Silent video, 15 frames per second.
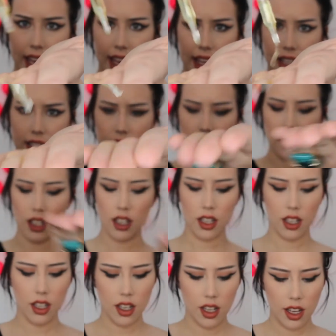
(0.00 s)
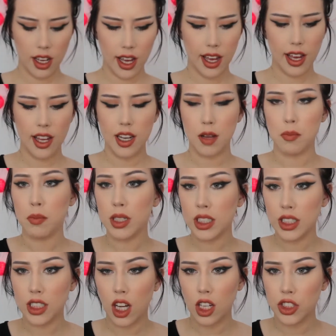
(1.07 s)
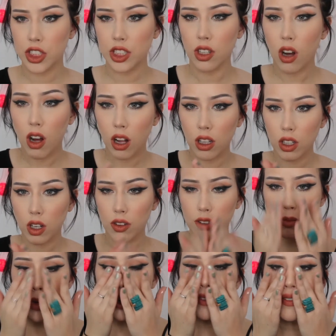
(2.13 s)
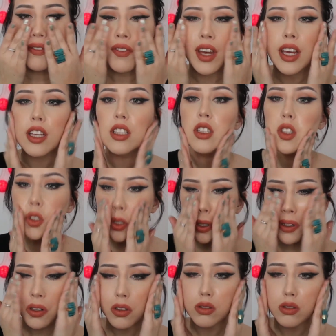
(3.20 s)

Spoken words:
hand and massage it all over my face.